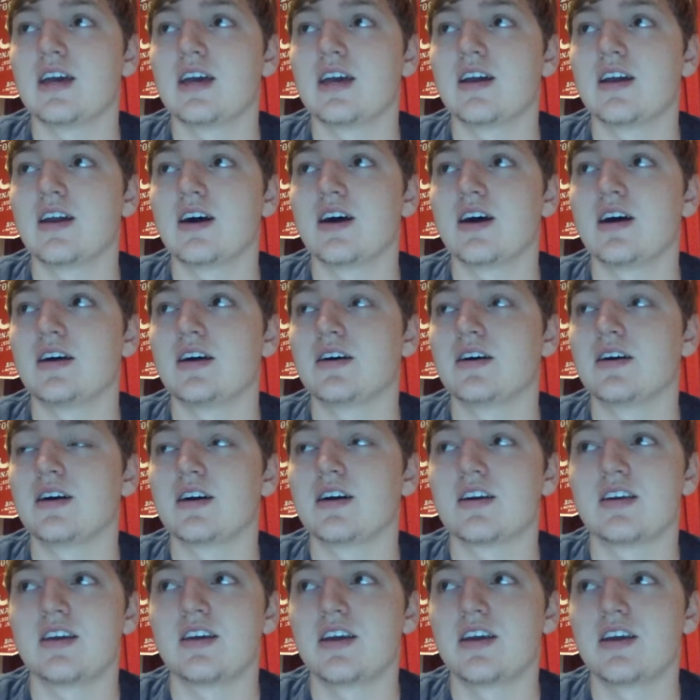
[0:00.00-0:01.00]
it
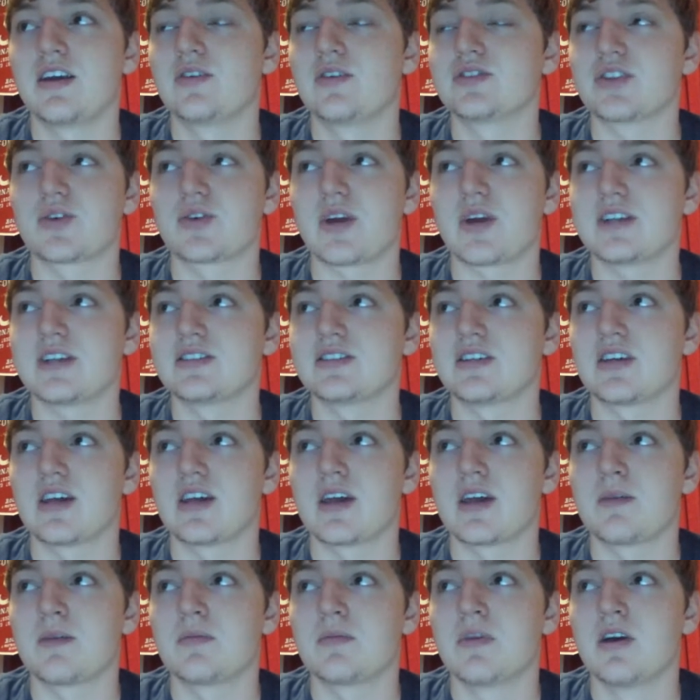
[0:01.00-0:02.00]
was a crazy
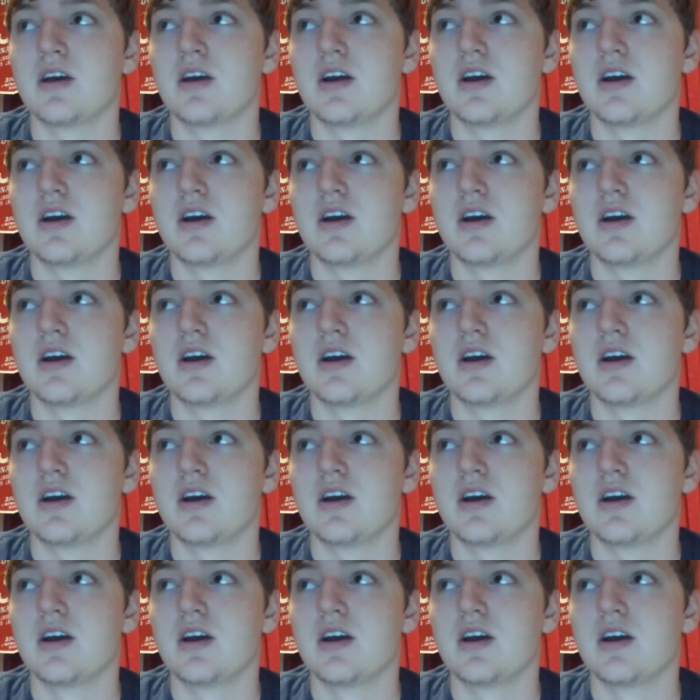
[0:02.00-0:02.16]
game.